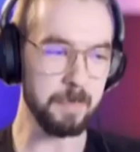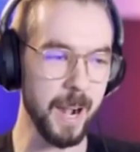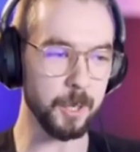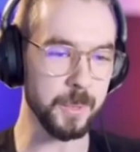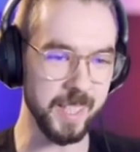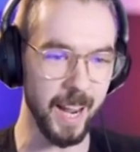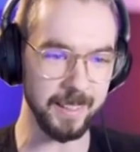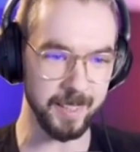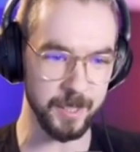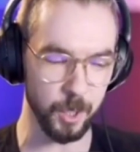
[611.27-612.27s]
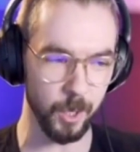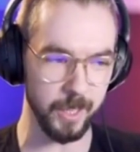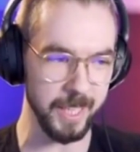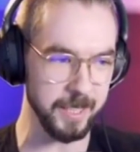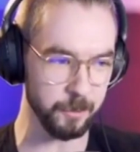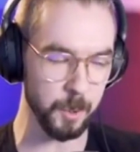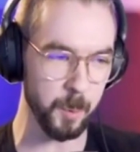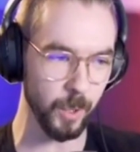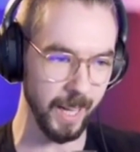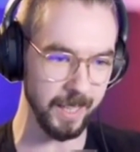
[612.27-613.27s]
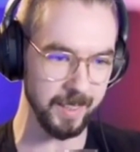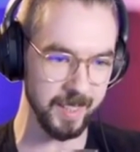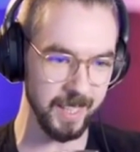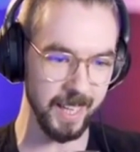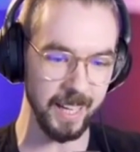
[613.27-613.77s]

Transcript: Mark was at the door. He didn't report anything,